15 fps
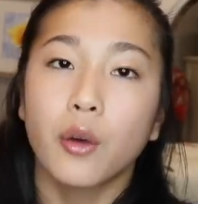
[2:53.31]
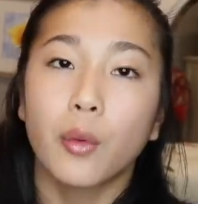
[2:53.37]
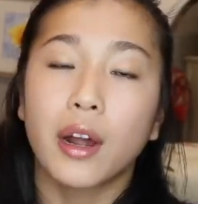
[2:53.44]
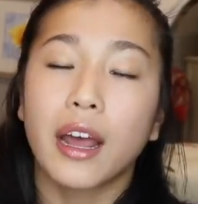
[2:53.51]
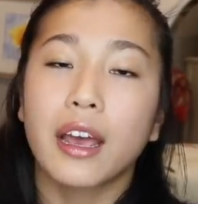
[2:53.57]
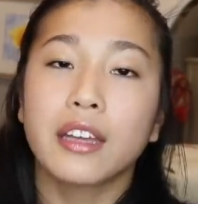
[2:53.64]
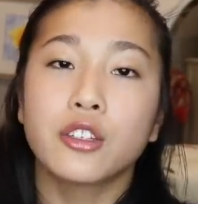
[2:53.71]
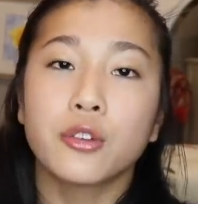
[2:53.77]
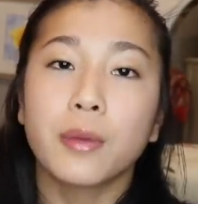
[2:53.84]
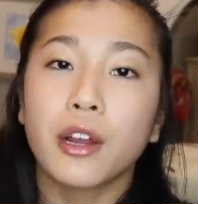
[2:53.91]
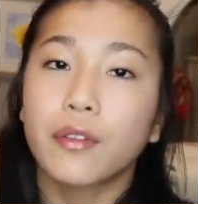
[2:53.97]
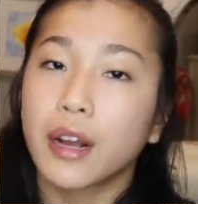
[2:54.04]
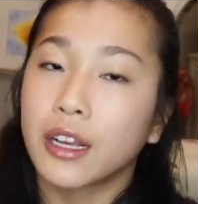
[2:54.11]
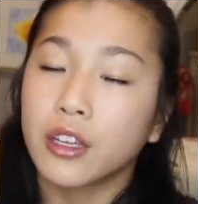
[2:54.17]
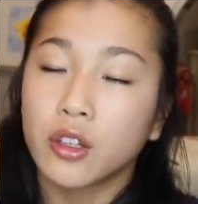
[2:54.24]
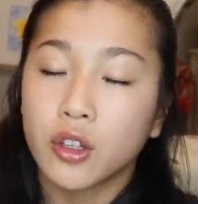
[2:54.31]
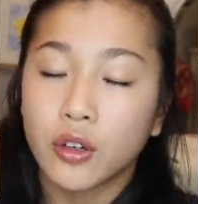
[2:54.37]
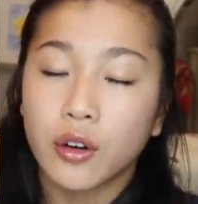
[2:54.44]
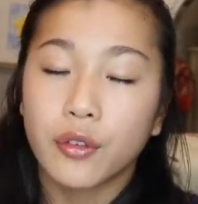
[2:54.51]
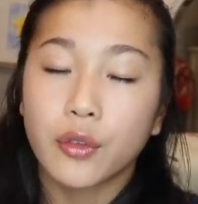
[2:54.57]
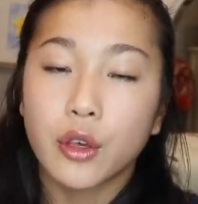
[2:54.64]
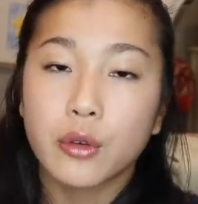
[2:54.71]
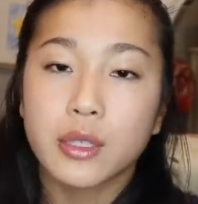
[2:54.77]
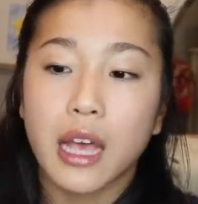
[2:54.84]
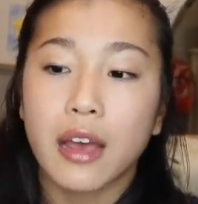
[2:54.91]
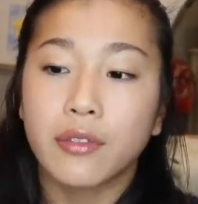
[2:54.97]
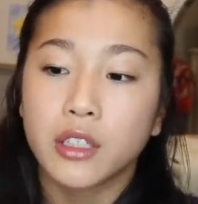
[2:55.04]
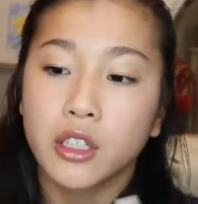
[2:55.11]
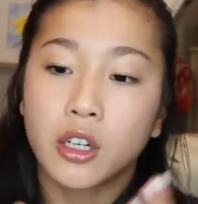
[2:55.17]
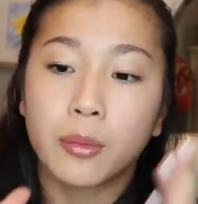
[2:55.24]
When I do my regular reviews, I
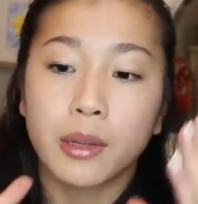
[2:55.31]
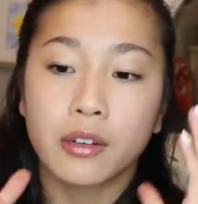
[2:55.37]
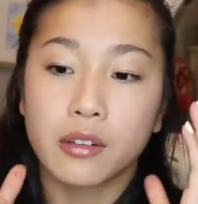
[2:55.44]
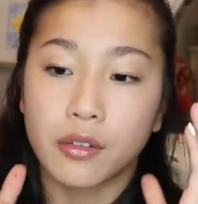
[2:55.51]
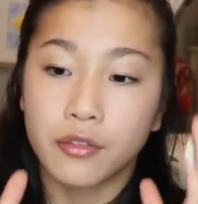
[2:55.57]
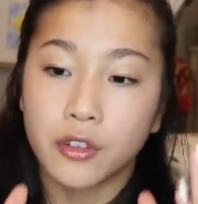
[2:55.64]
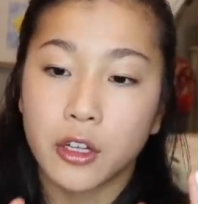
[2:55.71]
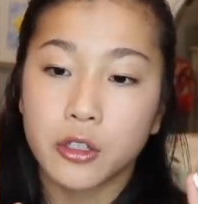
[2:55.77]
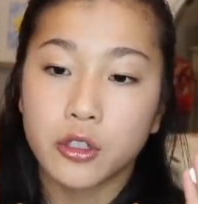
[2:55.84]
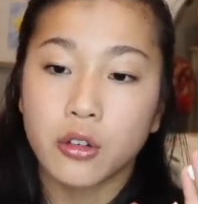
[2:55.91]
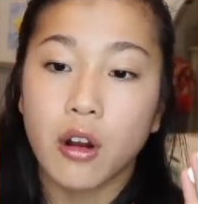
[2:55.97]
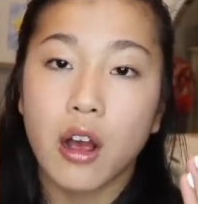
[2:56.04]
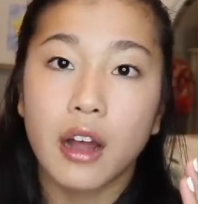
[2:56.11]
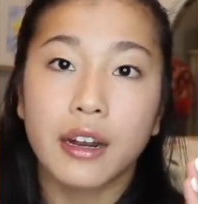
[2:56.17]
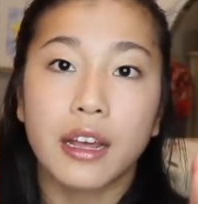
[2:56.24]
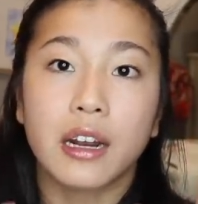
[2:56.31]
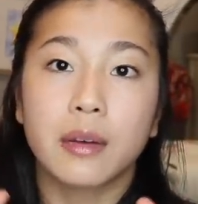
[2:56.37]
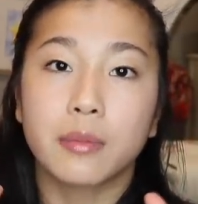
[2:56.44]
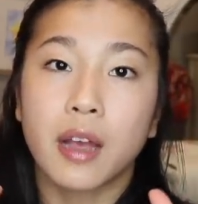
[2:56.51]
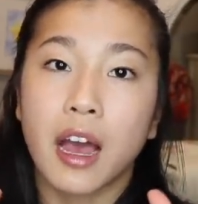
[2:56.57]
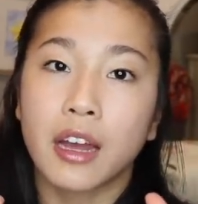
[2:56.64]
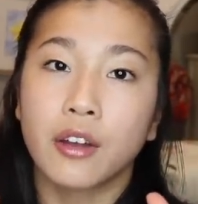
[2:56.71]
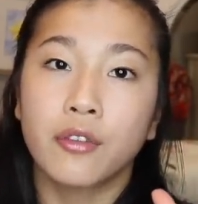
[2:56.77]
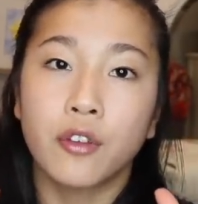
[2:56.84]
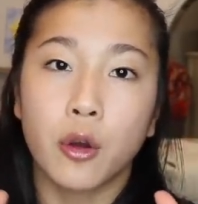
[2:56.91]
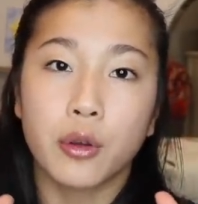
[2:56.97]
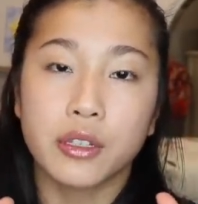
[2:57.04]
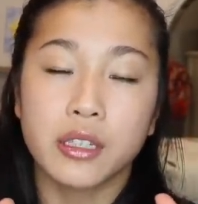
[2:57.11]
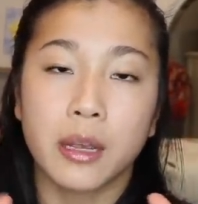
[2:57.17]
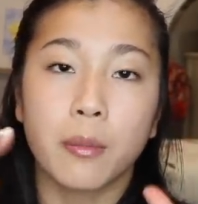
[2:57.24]
have a little bit of a filter on, and I'm kind of
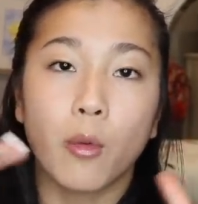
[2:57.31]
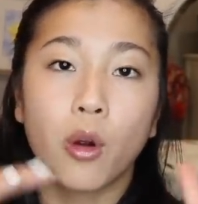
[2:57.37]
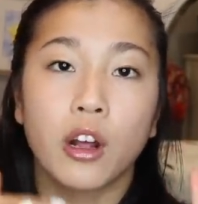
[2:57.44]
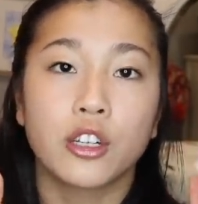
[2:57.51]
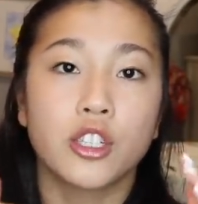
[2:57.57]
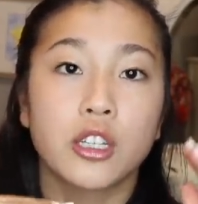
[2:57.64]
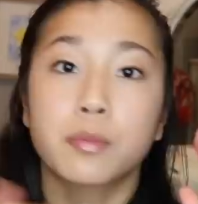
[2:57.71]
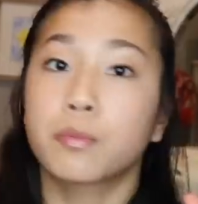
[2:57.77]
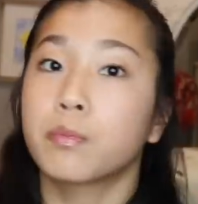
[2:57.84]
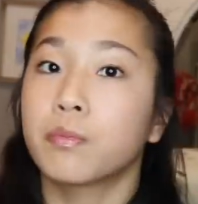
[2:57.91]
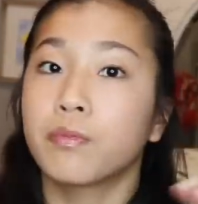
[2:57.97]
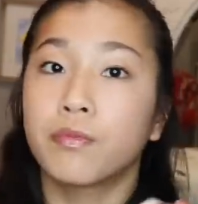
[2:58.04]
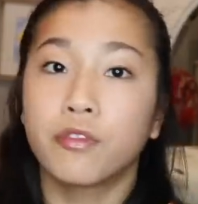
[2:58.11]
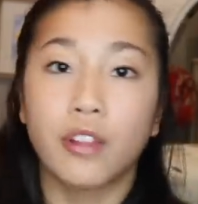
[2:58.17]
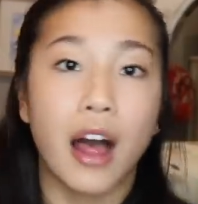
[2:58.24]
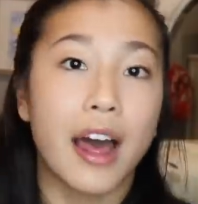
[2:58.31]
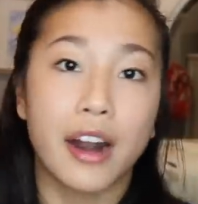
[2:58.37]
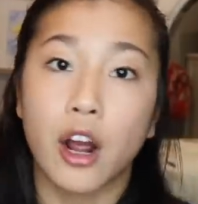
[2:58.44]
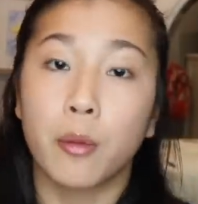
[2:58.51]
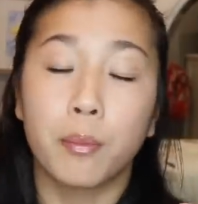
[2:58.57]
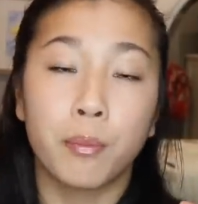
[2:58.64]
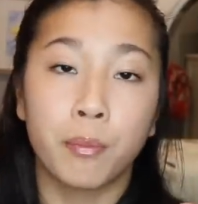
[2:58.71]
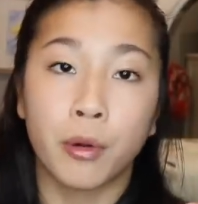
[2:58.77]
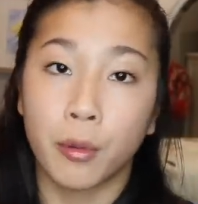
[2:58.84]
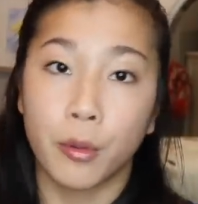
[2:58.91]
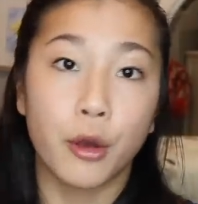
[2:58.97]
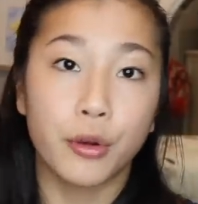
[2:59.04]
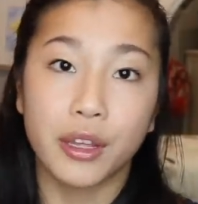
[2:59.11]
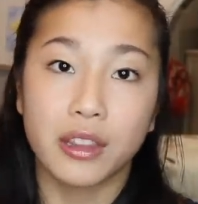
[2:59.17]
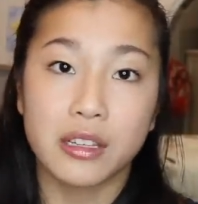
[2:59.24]
focusing more on just flat out
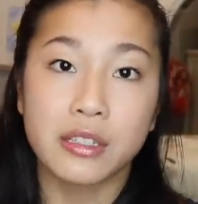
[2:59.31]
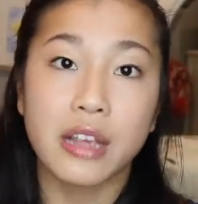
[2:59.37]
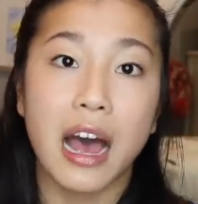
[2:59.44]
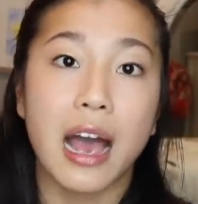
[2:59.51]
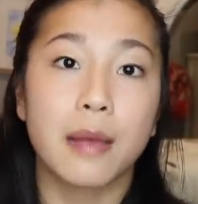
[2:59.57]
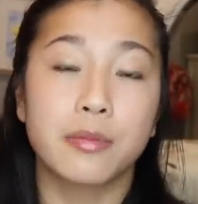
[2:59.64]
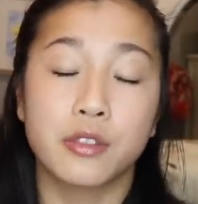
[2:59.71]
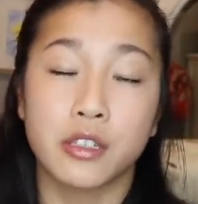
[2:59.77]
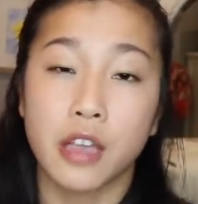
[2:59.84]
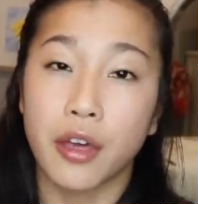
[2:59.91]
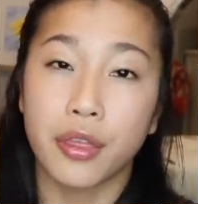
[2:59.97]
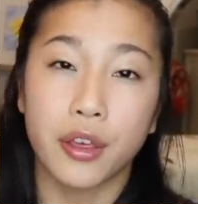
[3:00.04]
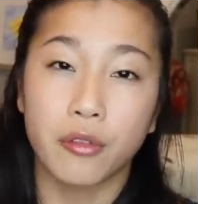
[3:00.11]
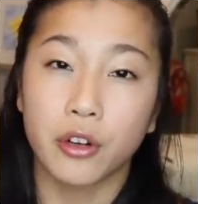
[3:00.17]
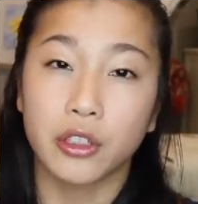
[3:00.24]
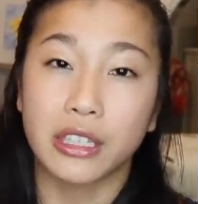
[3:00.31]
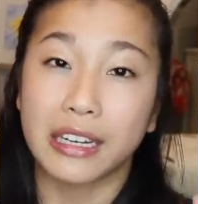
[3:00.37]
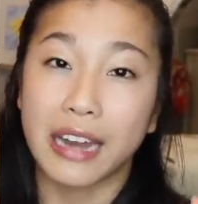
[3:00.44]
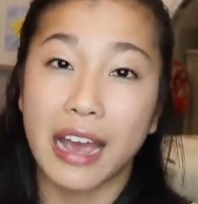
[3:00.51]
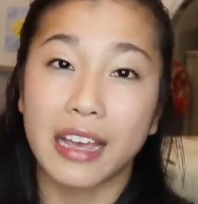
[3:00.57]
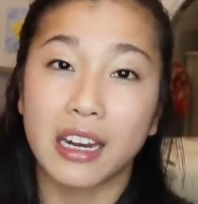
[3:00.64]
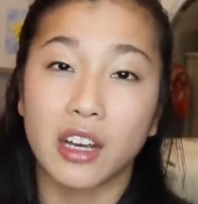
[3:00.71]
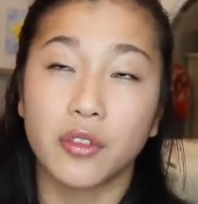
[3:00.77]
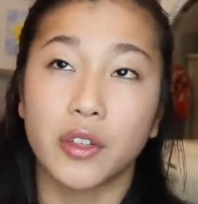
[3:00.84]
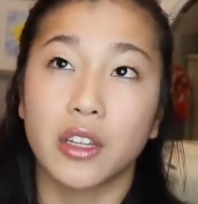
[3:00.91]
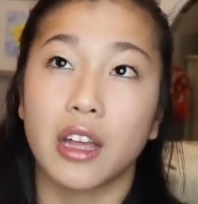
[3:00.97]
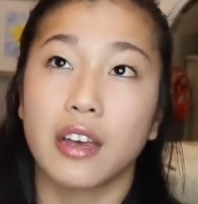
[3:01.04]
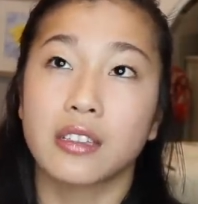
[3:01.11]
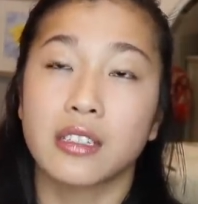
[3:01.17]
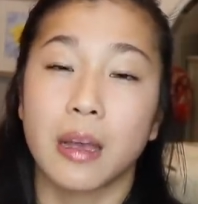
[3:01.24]
promoting the slimes, nothing really negative
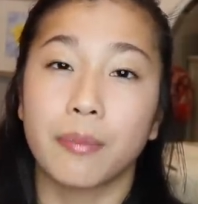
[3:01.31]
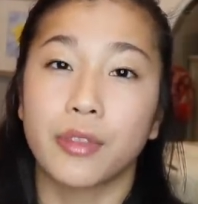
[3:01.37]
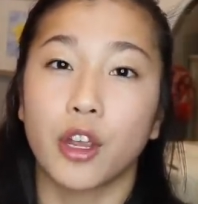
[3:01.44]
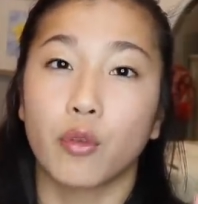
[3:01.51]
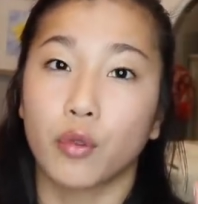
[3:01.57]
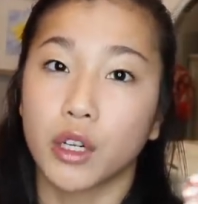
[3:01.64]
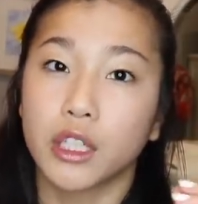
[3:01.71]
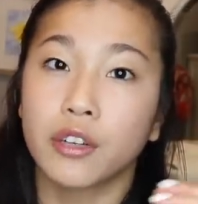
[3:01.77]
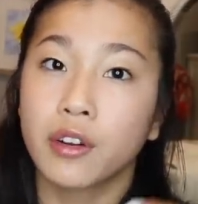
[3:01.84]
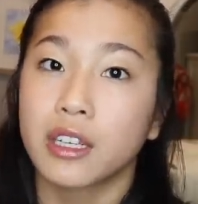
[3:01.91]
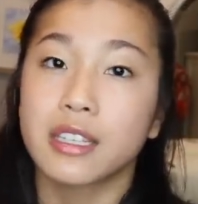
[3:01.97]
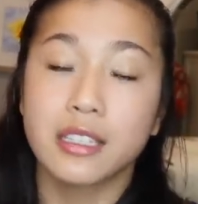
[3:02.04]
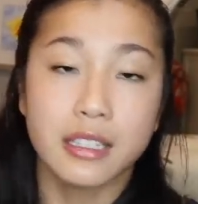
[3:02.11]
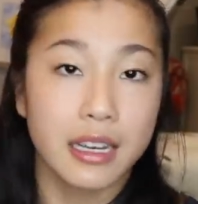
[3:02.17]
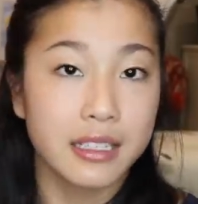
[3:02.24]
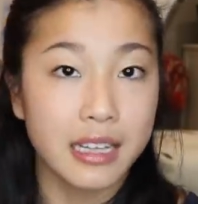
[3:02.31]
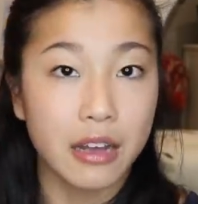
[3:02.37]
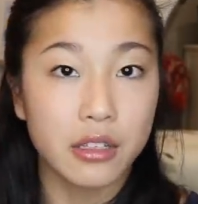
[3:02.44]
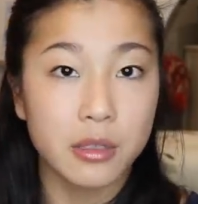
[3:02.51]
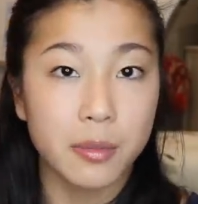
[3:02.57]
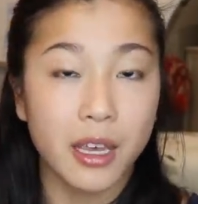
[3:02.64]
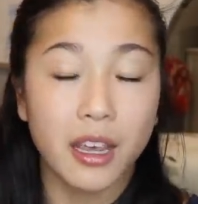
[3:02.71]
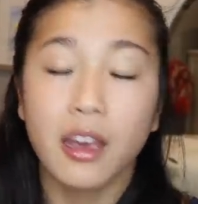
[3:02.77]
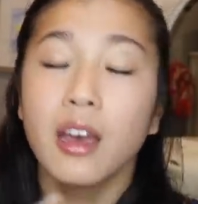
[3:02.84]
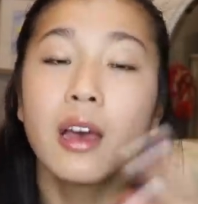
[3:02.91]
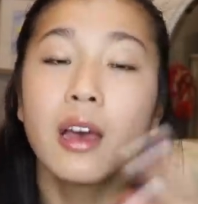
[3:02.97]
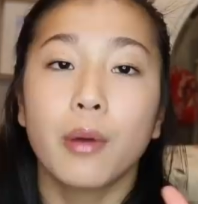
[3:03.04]
unless something really sticks out to me.